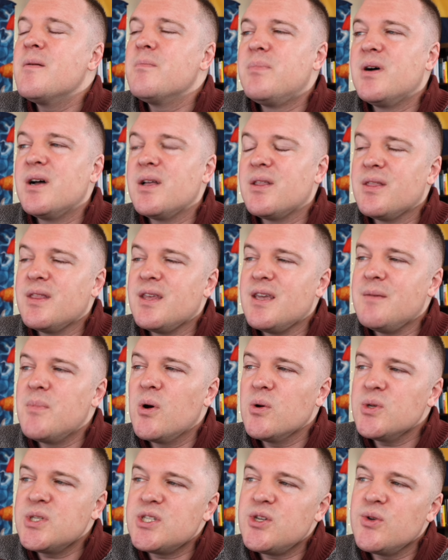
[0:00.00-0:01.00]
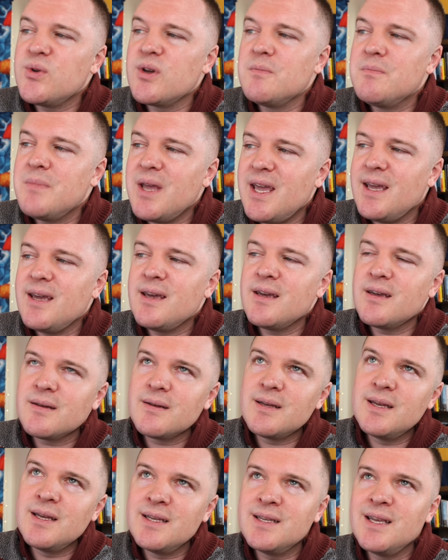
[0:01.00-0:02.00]
But the most you can
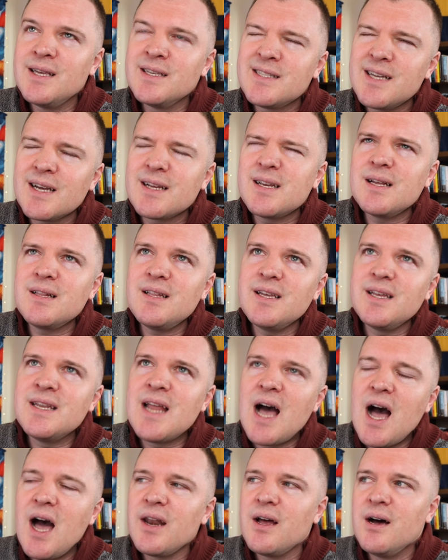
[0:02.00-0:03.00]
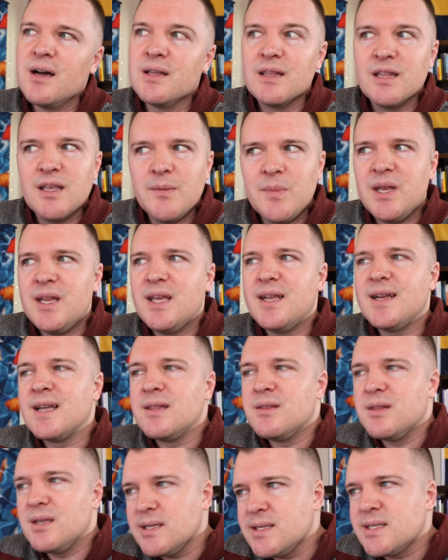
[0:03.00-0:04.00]
make is technically not unlimited
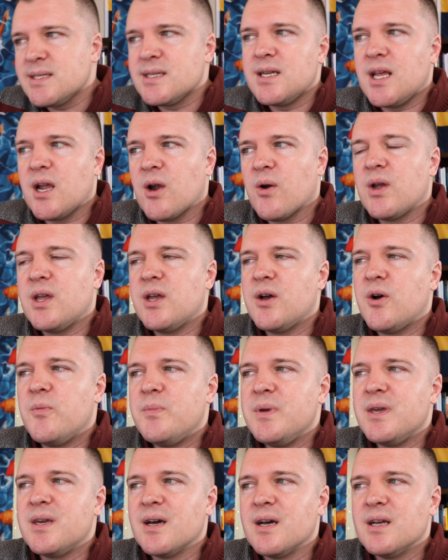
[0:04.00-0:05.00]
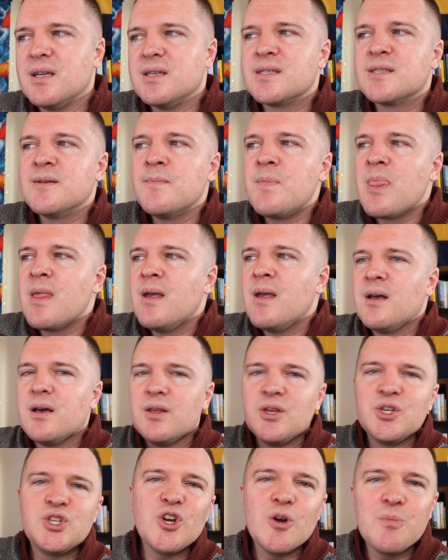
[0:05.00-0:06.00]
in this scenario because
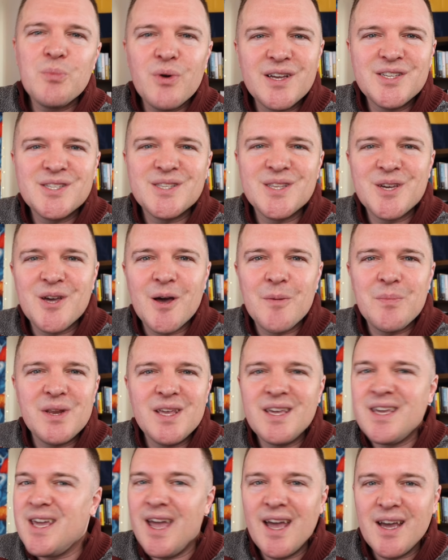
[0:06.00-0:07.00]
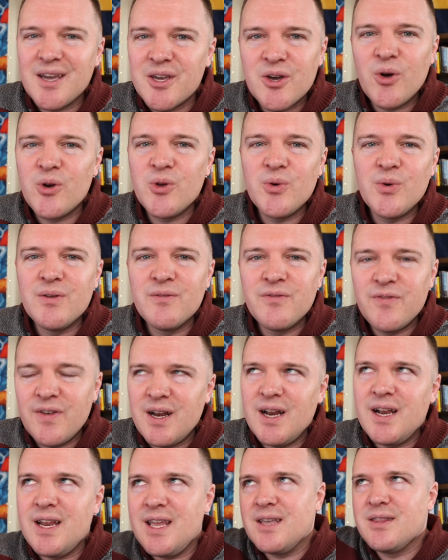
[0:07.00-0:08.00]
the share price of the company can't go to
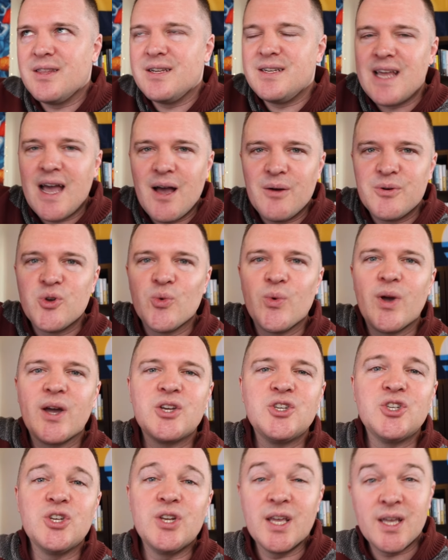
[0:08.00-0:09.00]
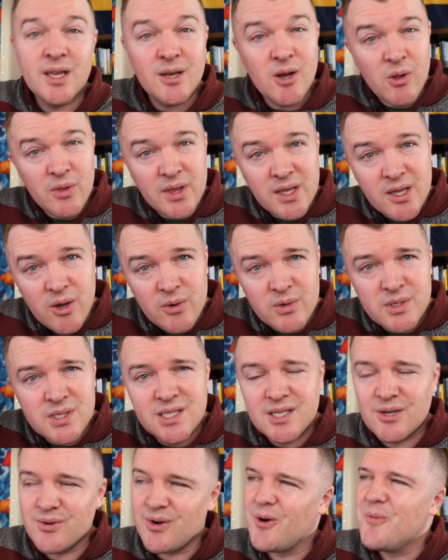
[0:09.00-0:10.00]
infinity in the down direction, it can only go to
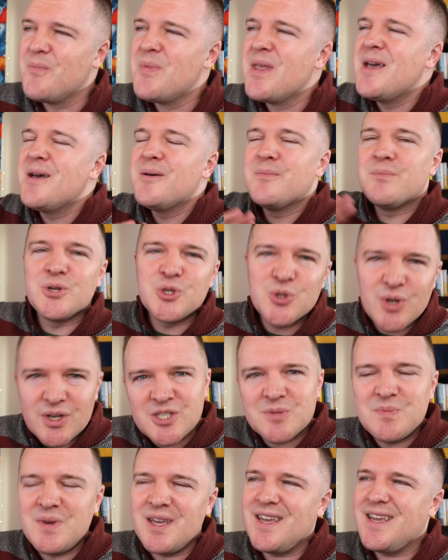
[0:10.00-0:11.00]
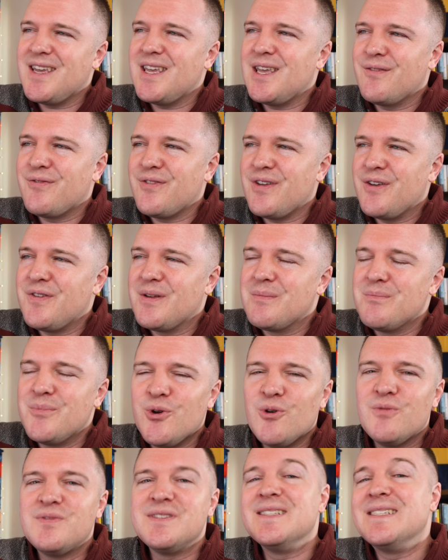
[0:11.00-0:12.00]
zero. But trust me, if, if it
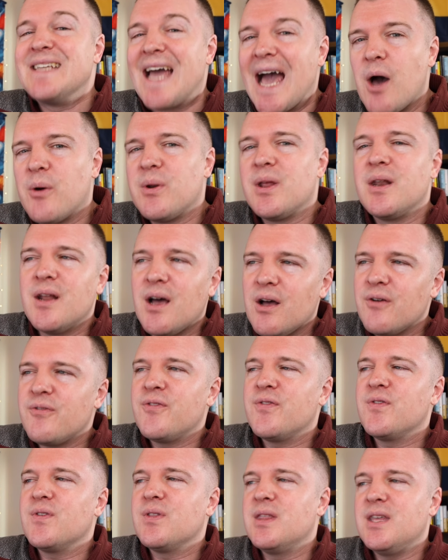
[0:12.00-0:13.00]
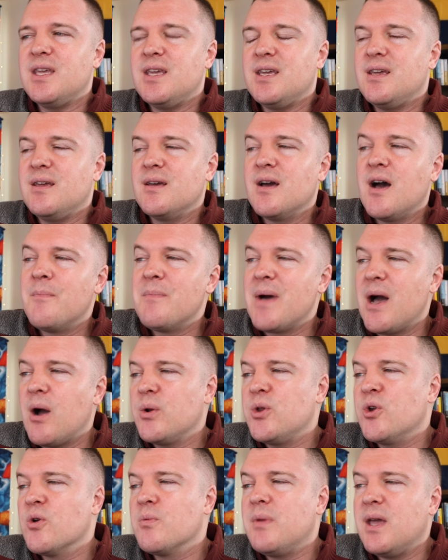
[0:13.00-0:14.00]
moves down enough, the
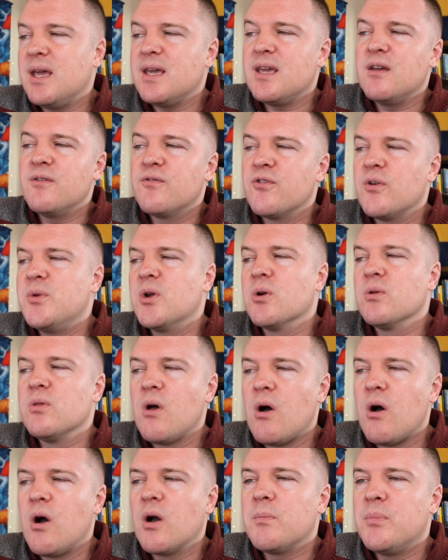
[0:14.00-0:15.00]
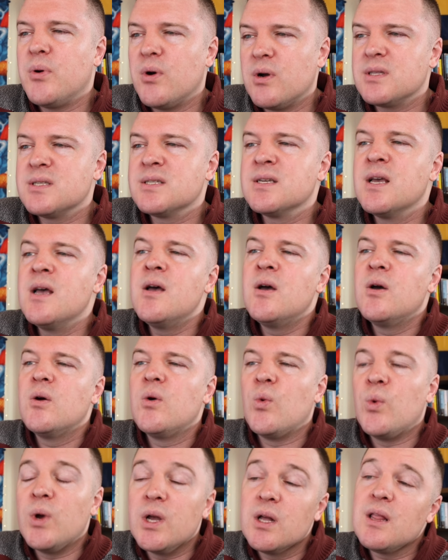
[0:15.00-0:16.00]
amount you're making from your long puts
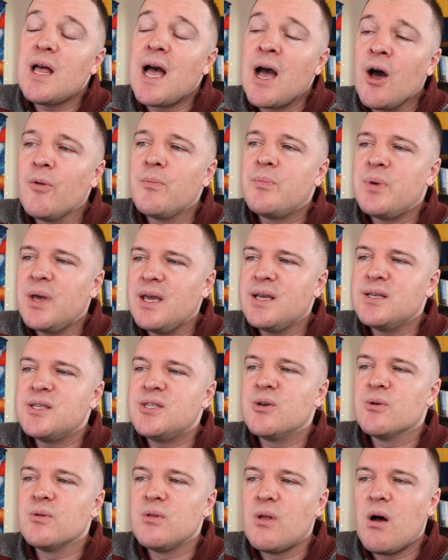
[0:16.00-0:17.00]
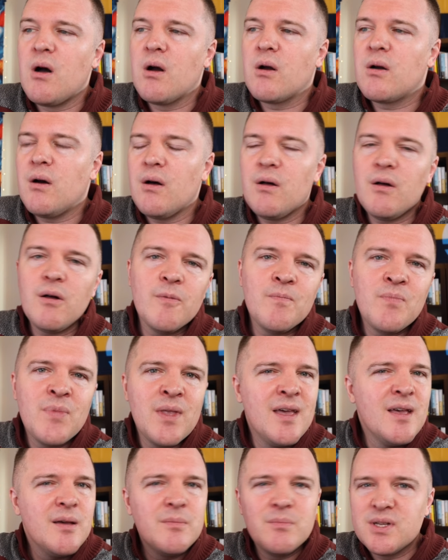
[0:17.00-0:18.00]
will outpace your long call.
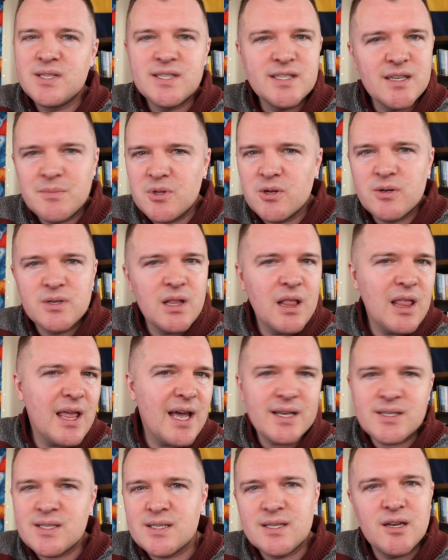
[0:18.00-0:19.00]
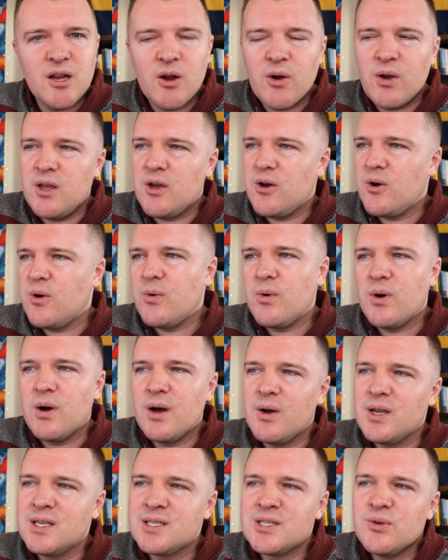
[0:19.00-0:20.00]
But similar to the last scenario,
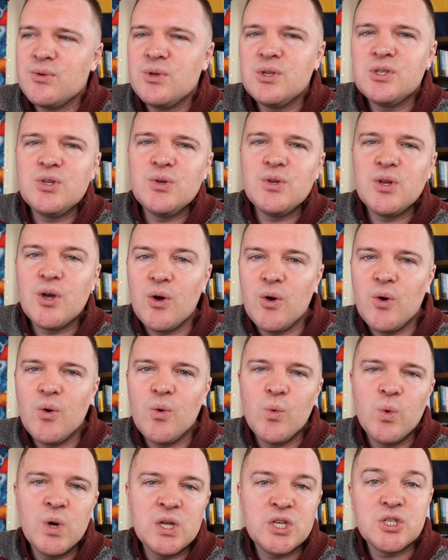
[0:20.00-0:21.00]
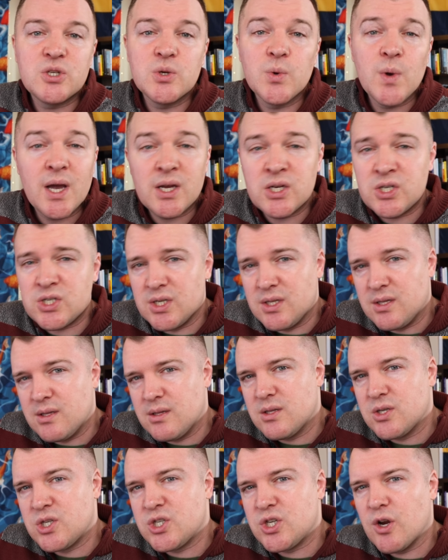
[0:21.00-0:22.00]
as soon as you know which
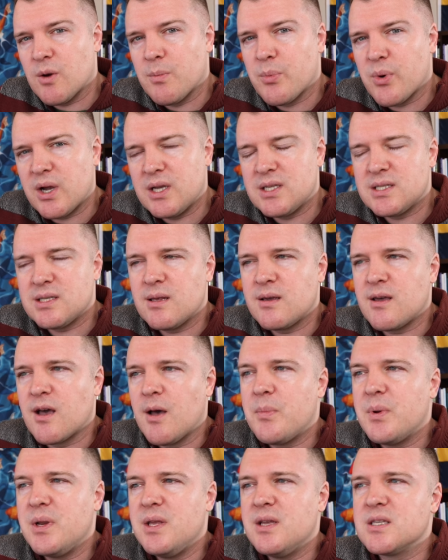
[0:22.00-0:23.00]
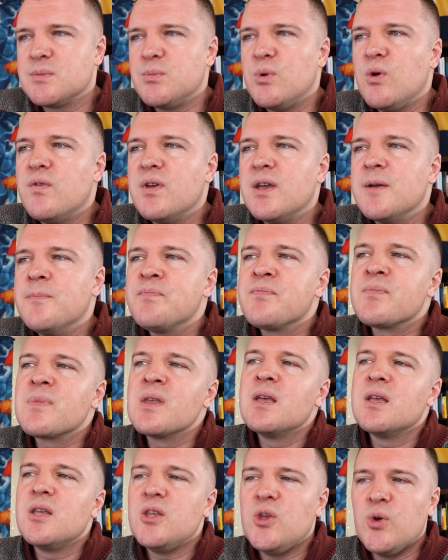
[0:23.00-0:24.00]
direction the share price of the company is moving,
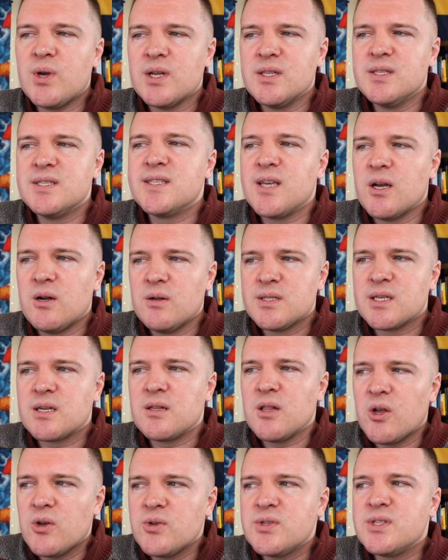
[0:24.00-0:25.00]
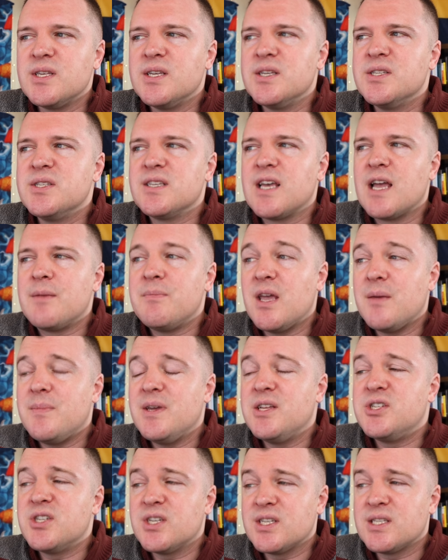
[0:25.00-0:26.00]
you can sell to close this and
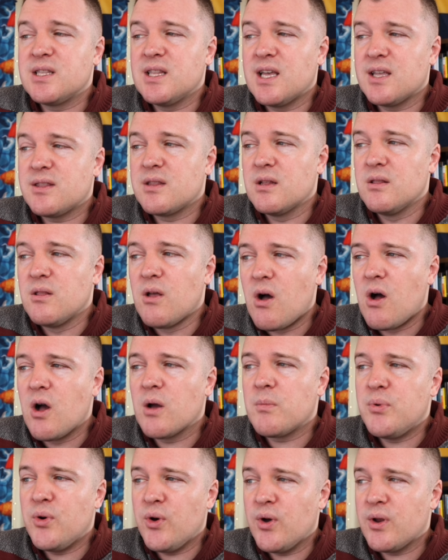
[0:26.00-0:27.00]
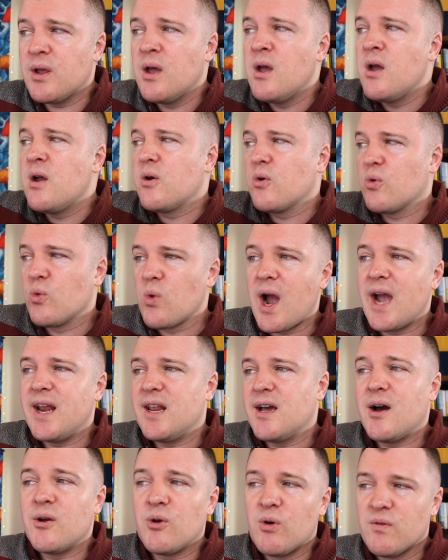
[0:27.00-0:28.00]
maybe just let the long put ride
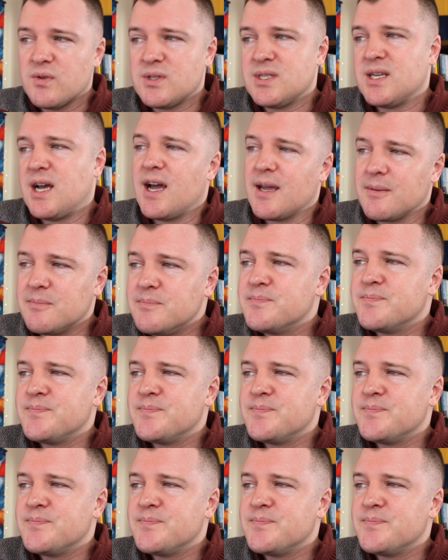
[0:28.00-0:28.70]
out over time.